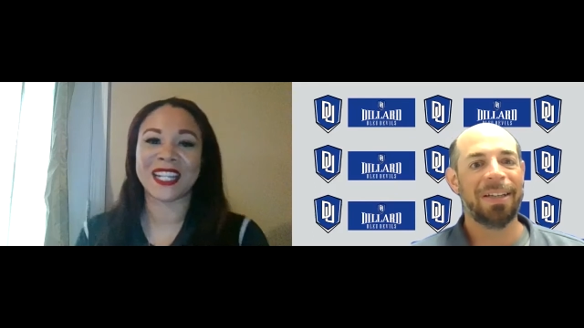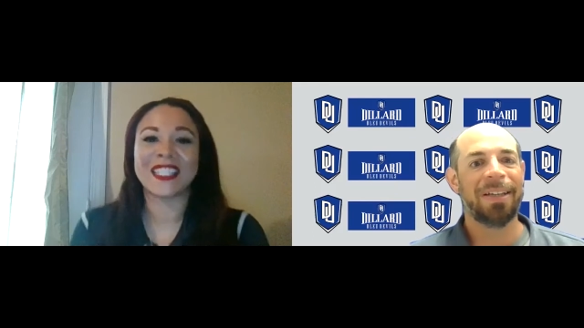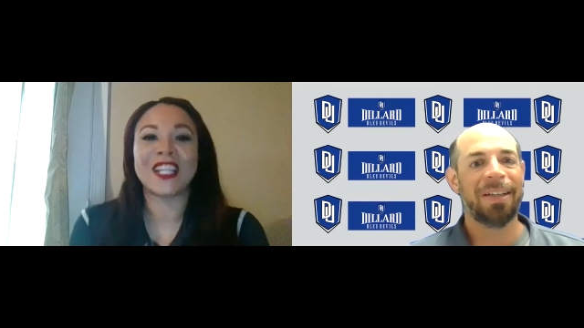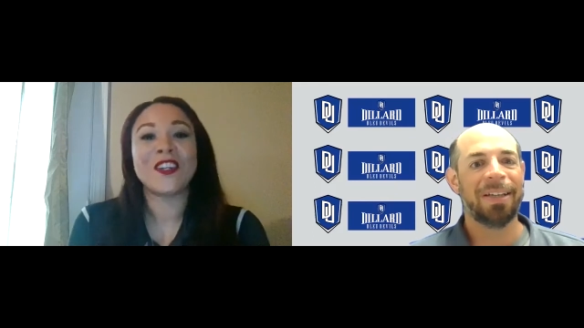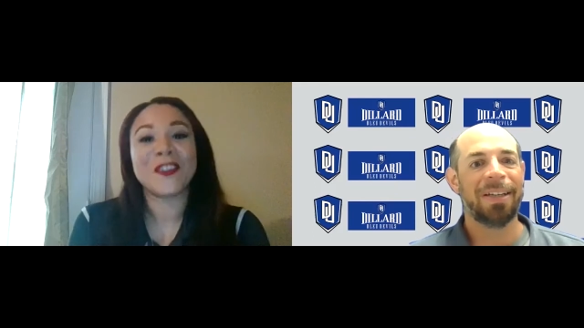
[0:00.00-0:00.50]
Speaker 1: and i
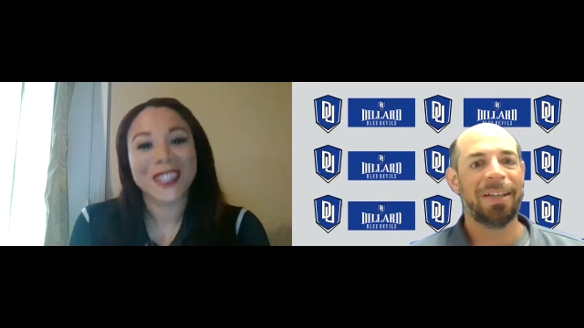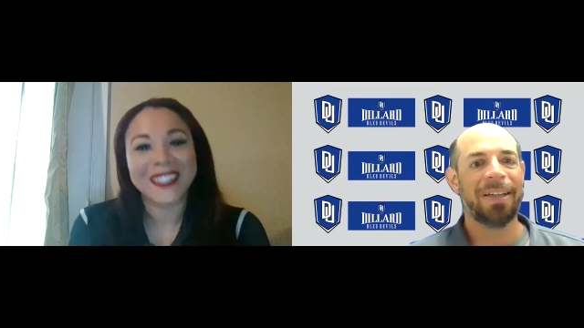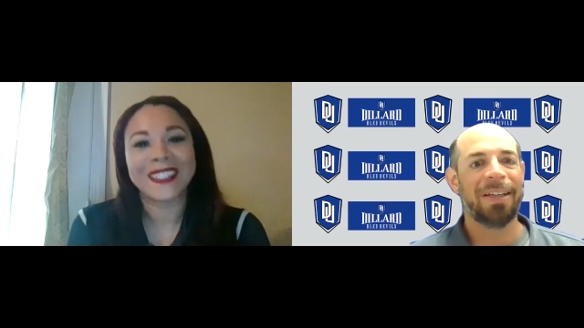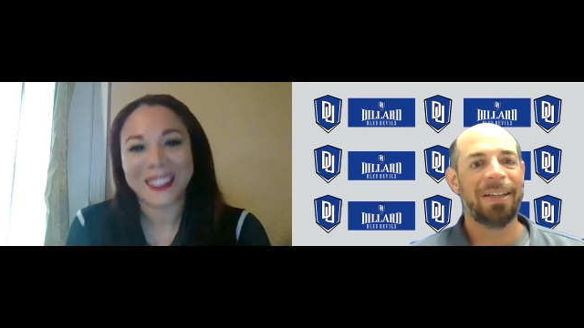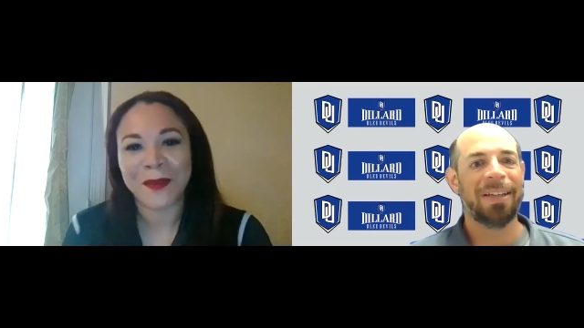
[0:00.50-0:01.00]
said oh
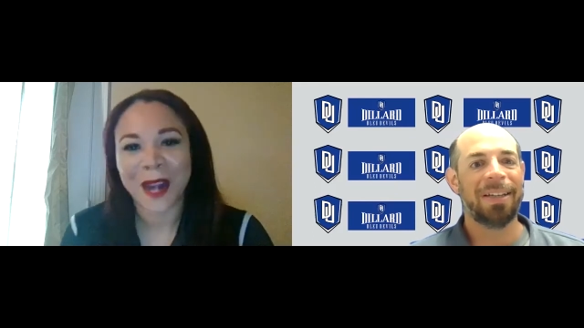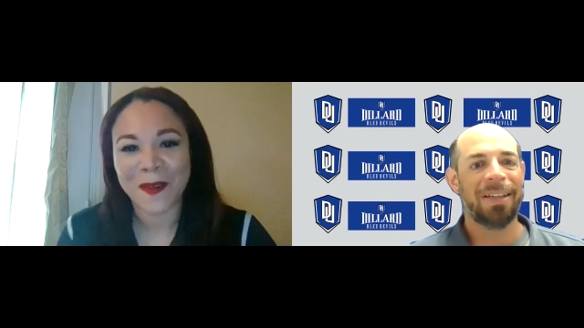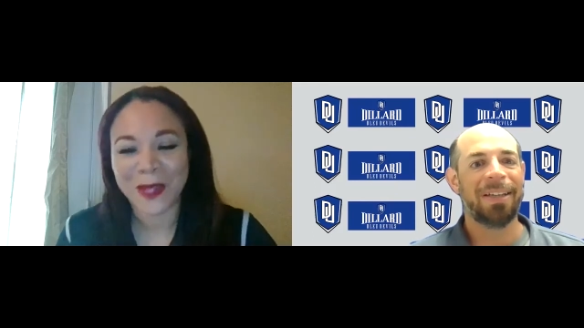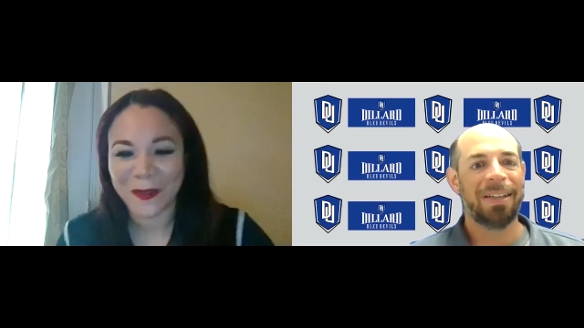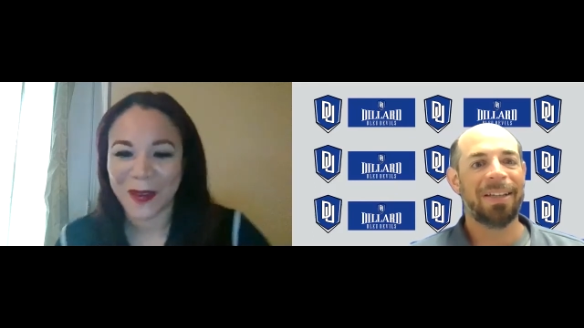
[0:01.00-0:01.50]
you, are
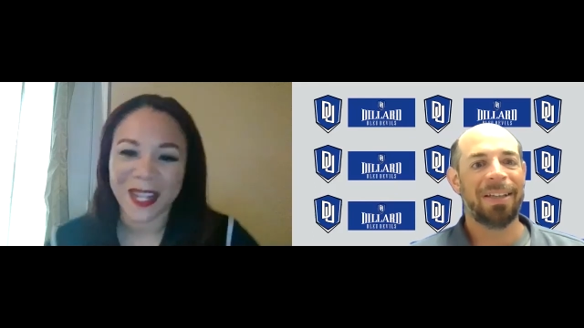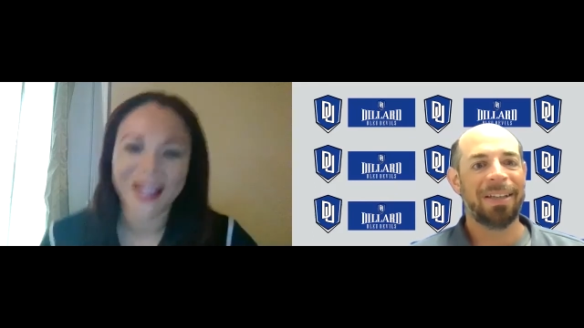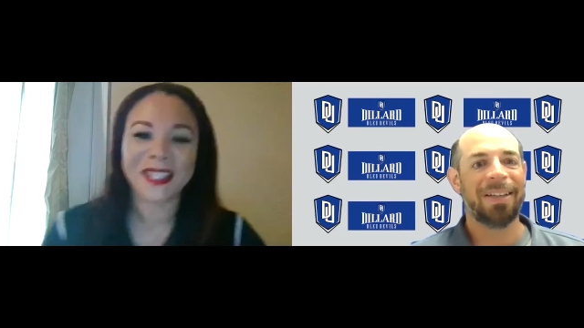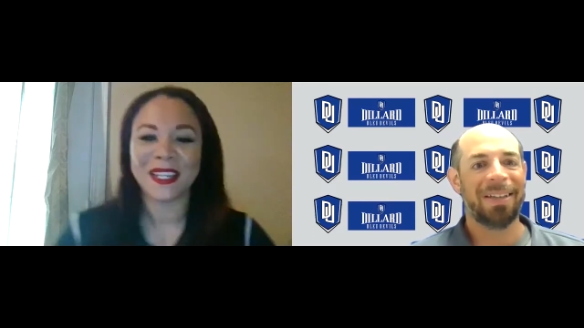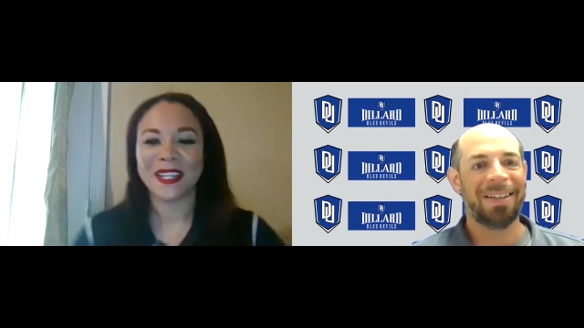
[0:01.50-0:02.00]
probably
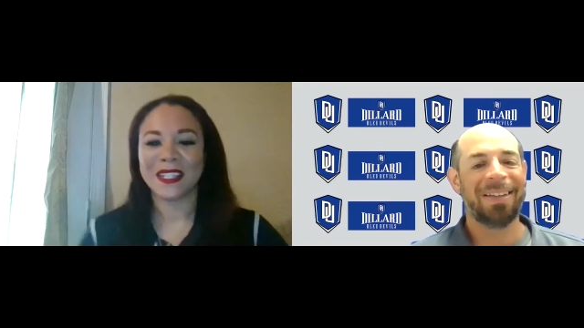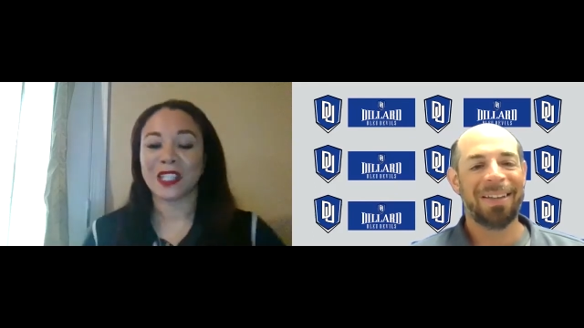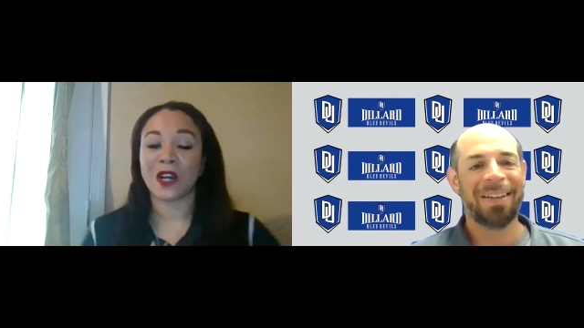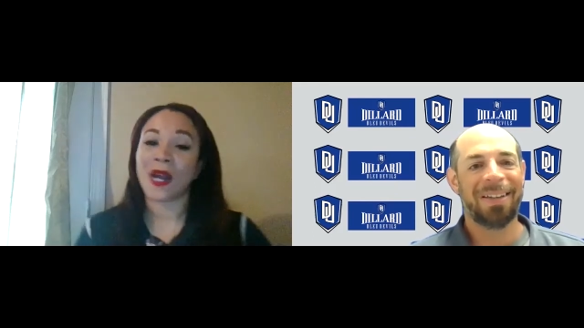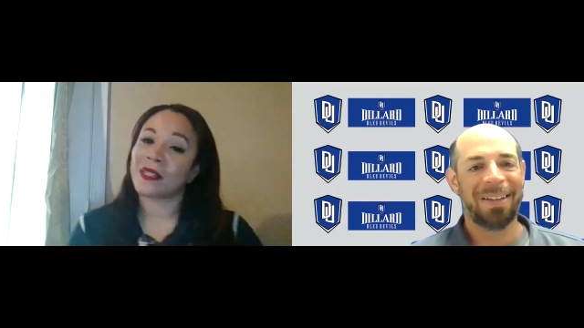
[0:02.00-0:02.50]
right
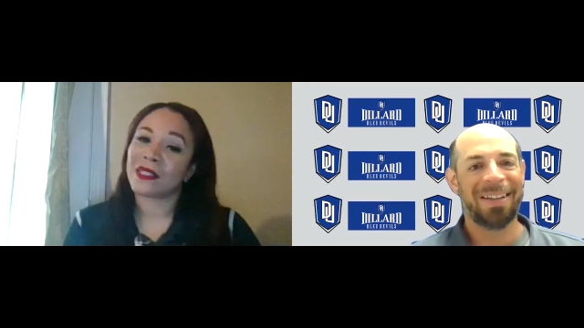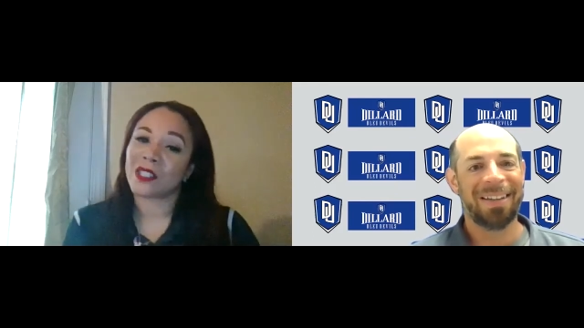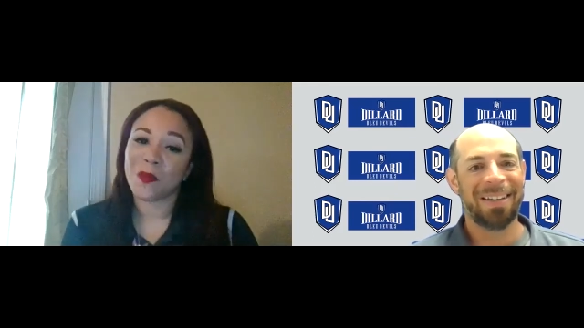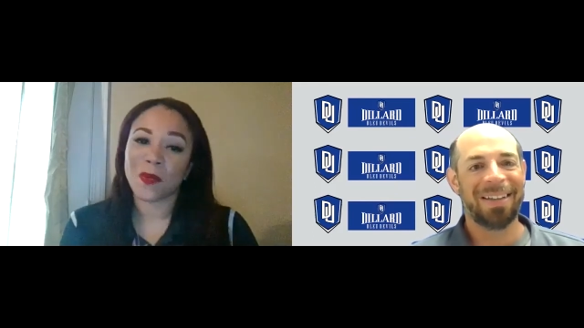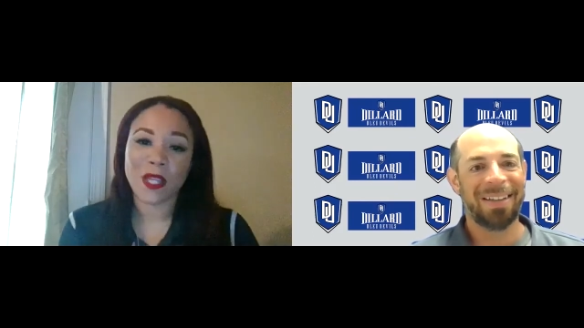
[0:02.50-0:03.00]
so i can
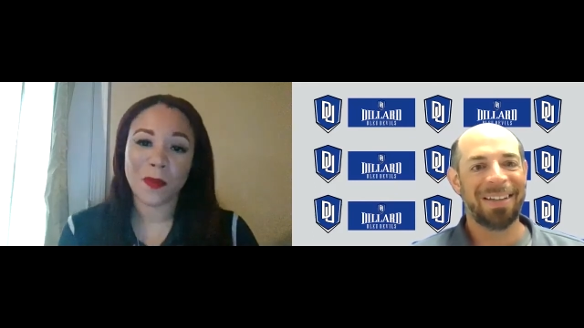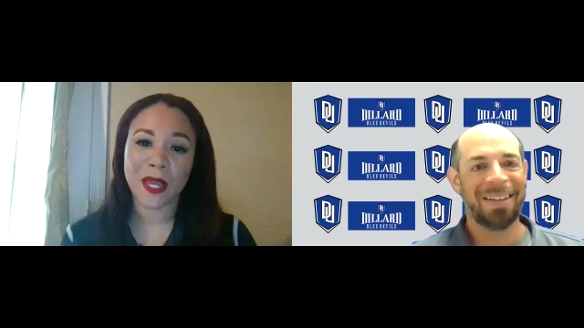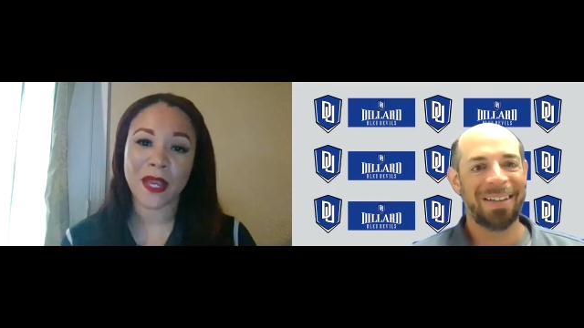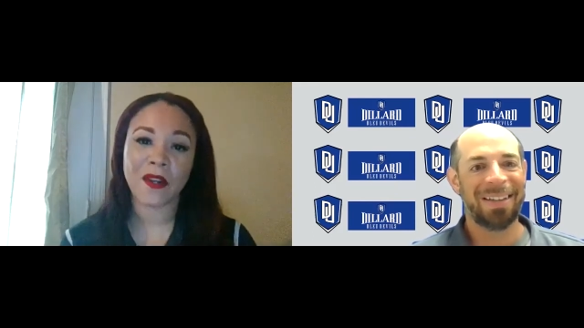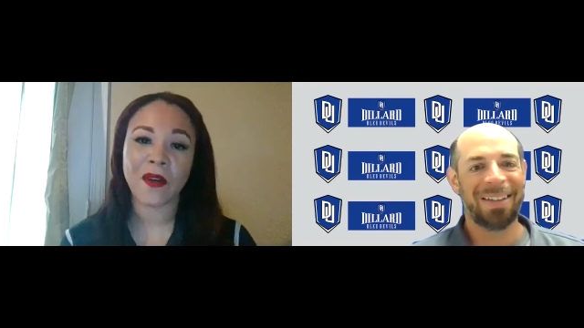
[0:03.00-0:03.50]
still play the
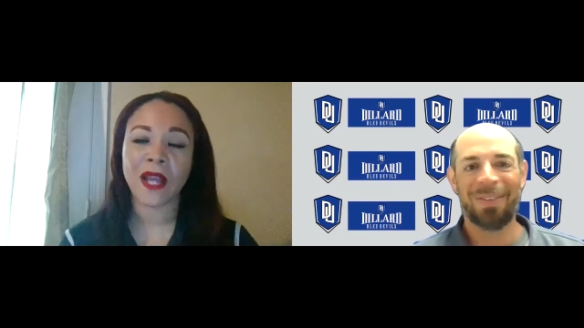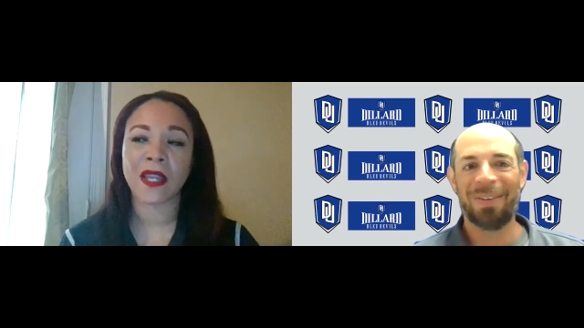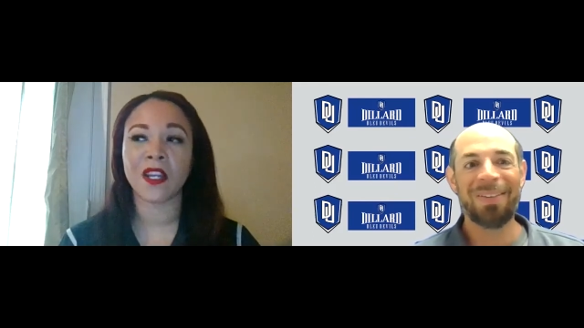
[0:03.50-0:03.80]
piano i can